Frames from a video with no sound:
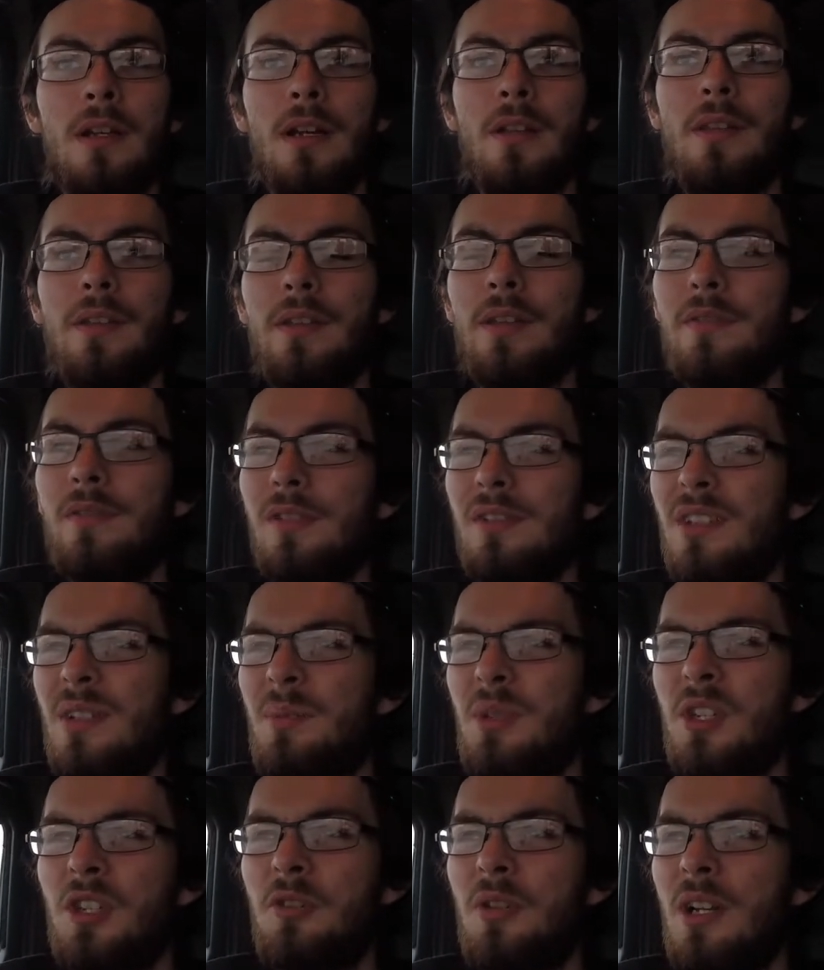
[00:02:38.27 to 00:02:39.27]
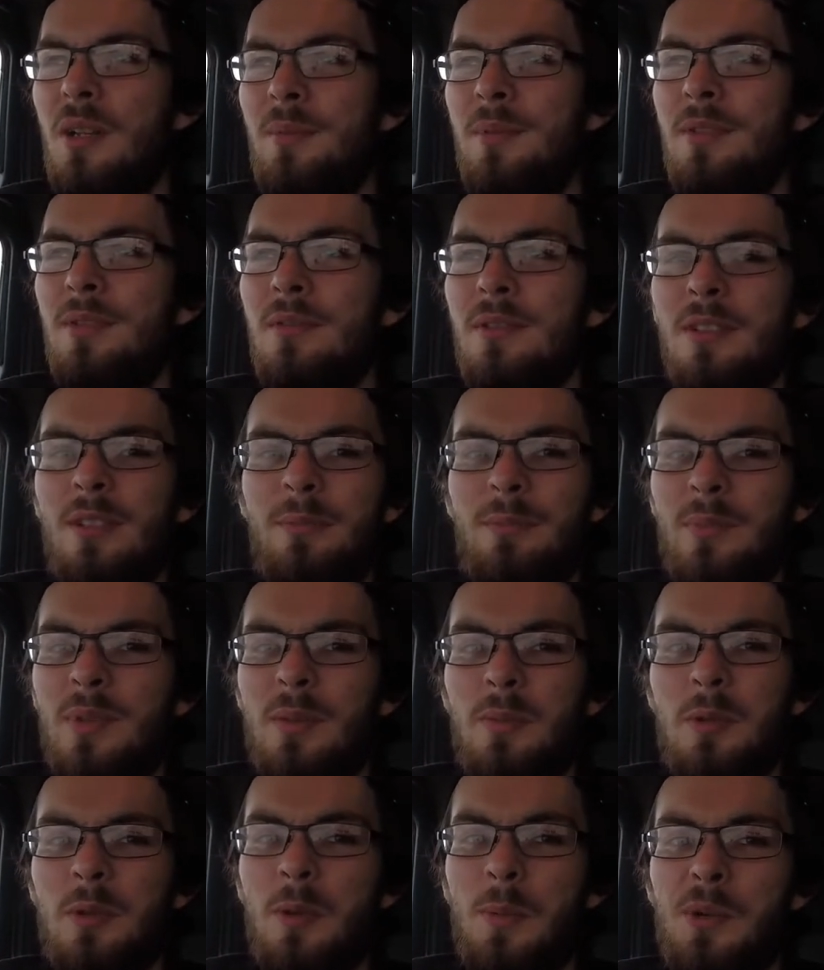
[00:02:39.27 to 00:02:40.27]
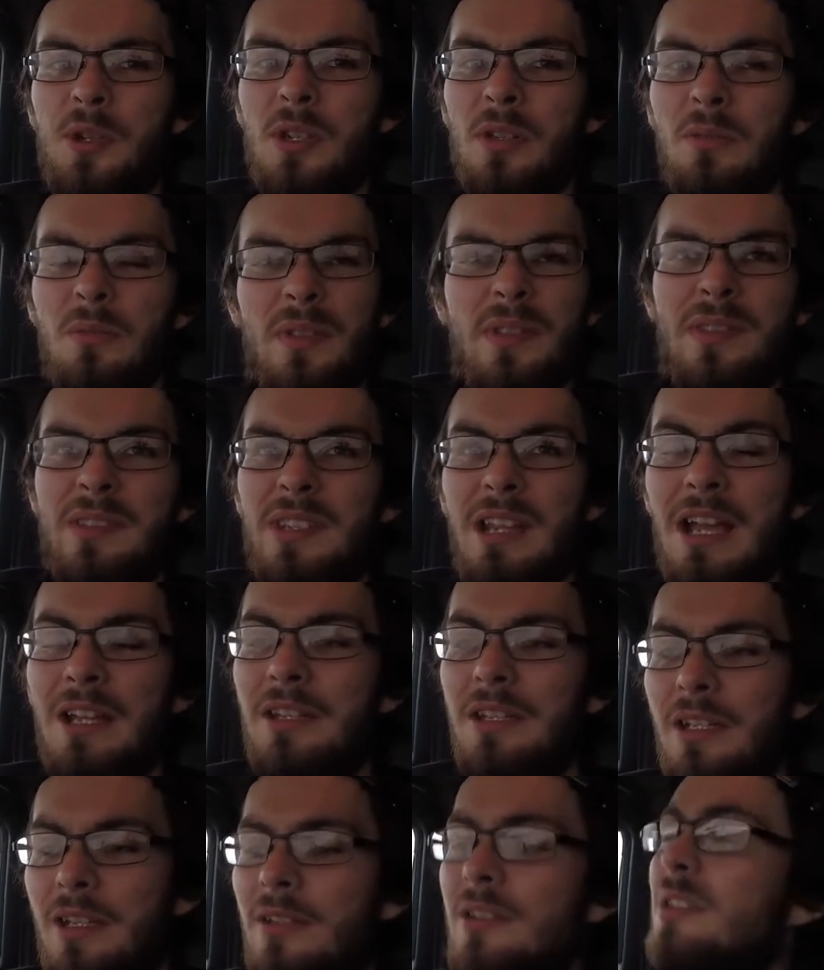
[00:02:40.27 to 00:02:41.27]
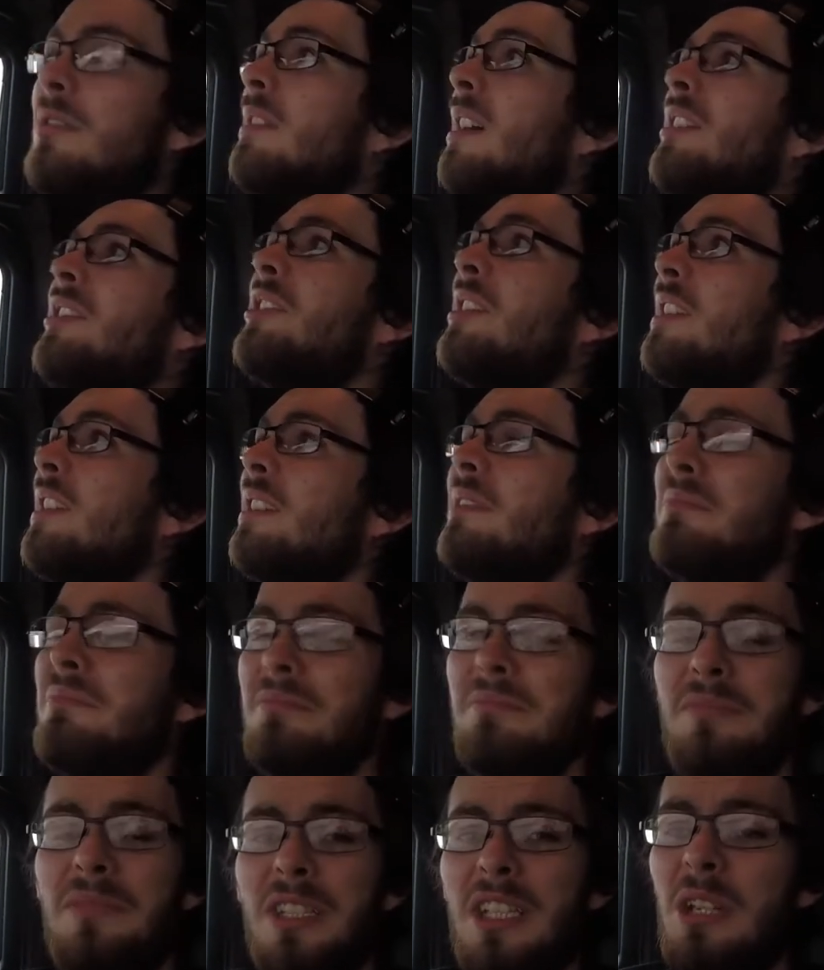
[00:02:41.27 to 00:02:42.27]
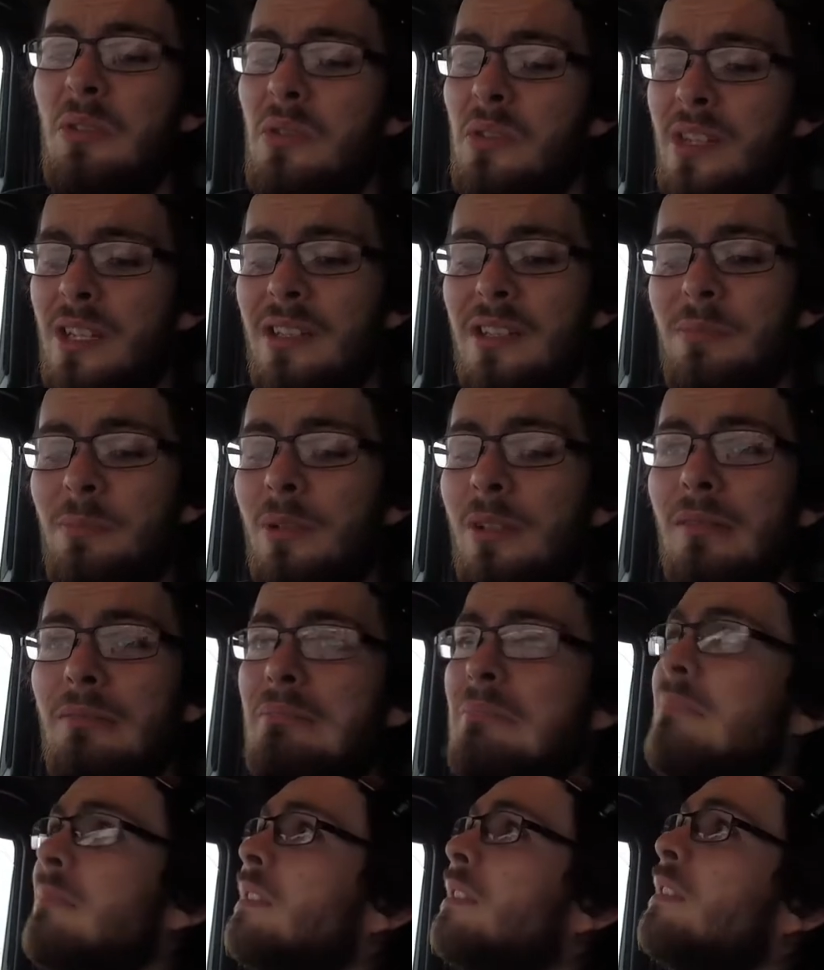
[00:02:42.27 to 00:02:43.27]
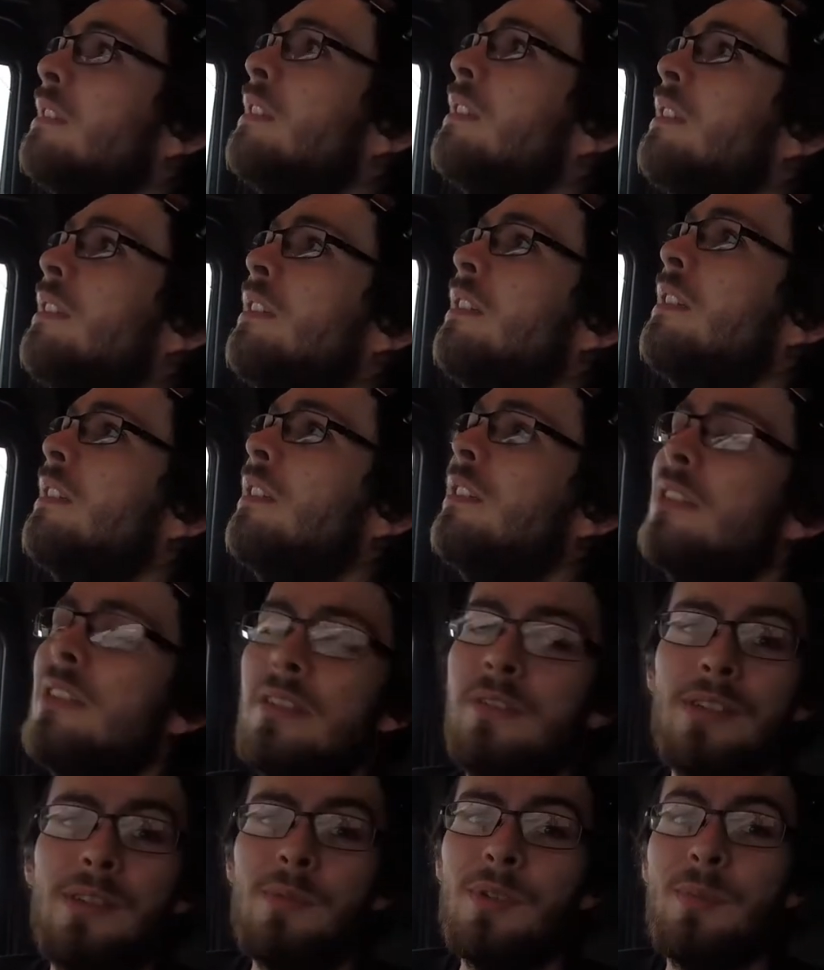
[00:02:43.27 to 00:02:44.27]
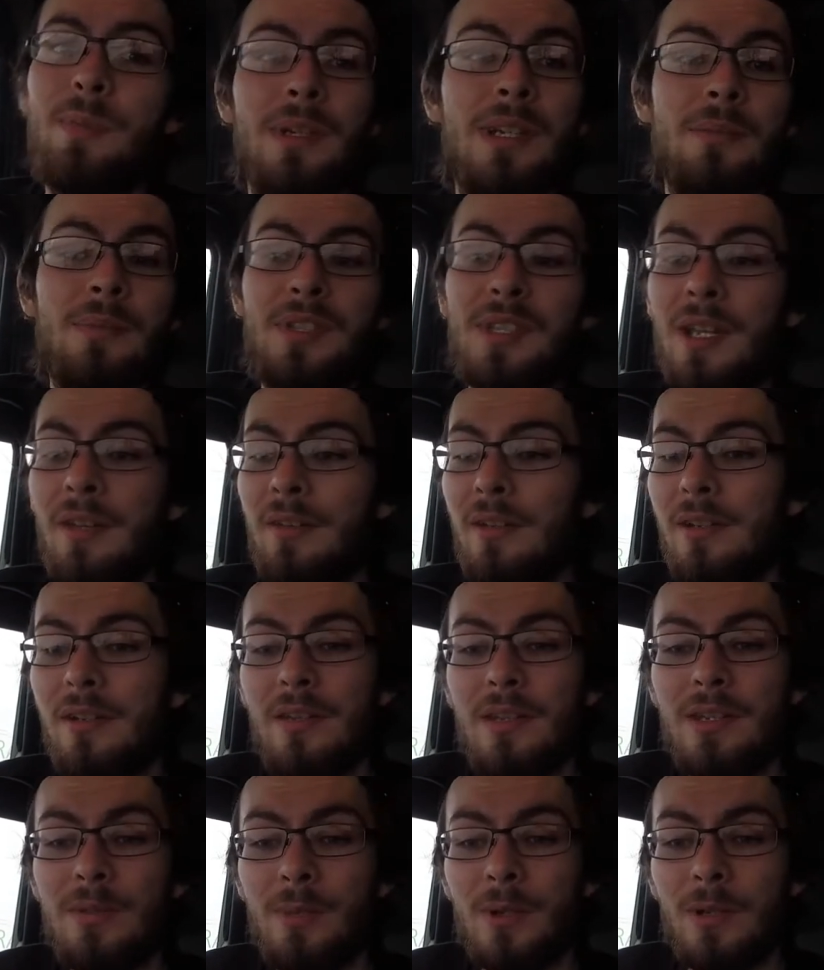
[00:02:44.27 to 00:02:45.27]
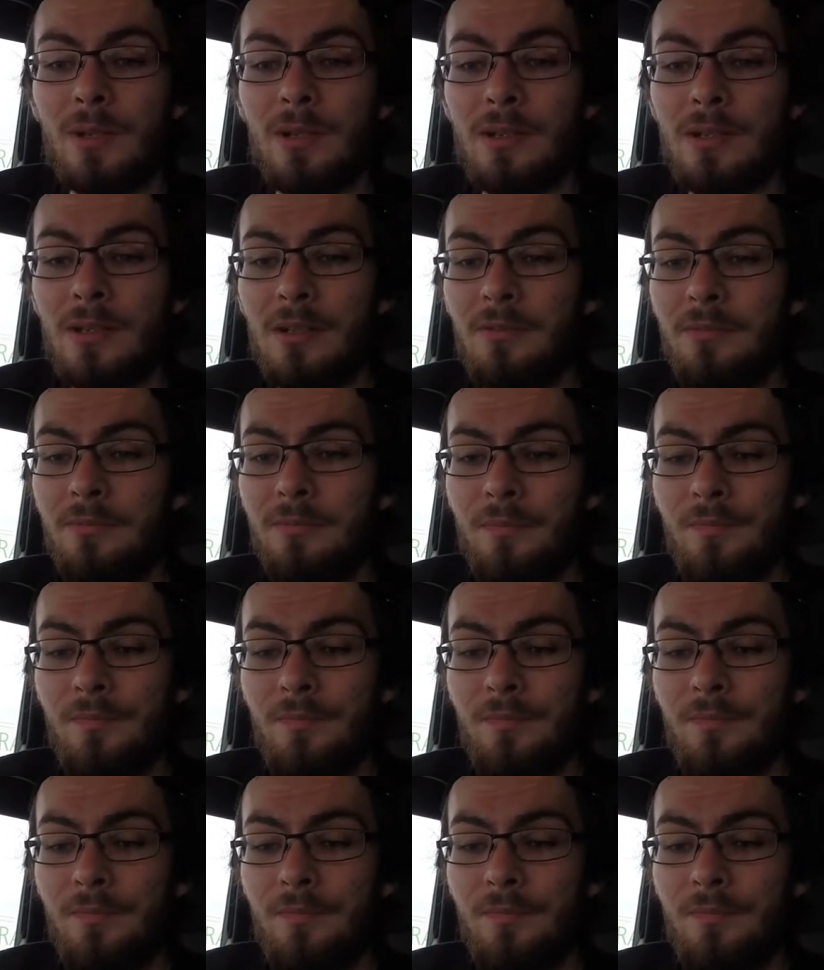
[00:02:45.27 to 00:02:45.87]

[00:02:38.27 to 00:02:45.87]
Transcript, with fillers: I think you have to subscribe to a subscription with Scania to actually use it, but it seems to be kept standard in these models now.